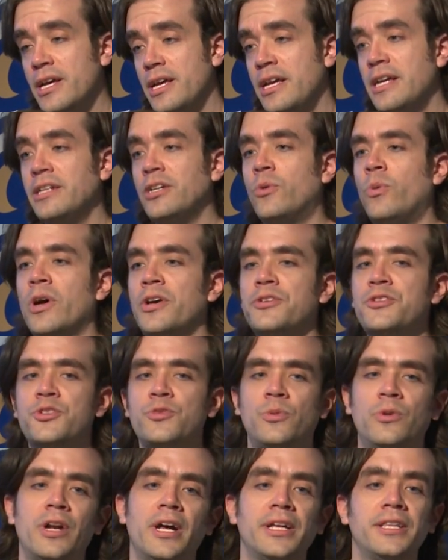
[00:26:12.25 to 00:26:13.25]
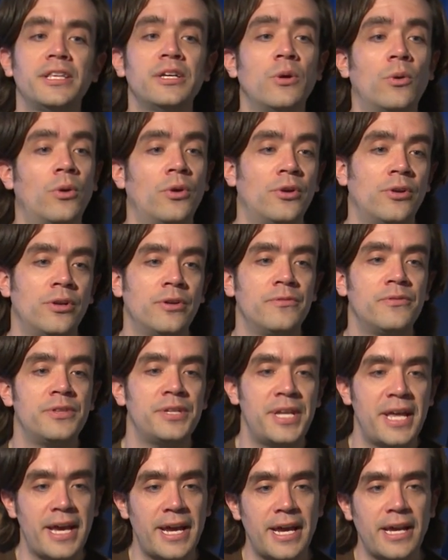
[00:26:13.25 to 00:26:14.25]
Inquests were not the order of the
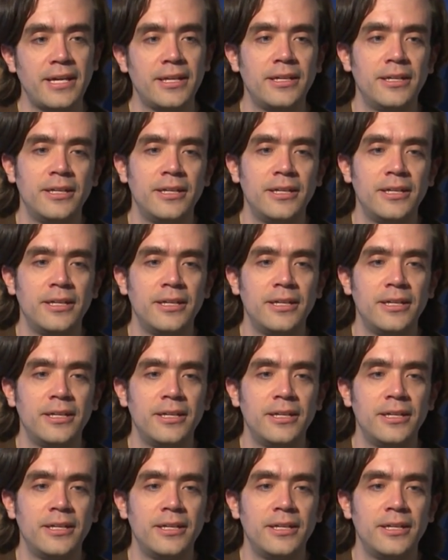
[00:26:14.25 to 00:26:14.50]
day,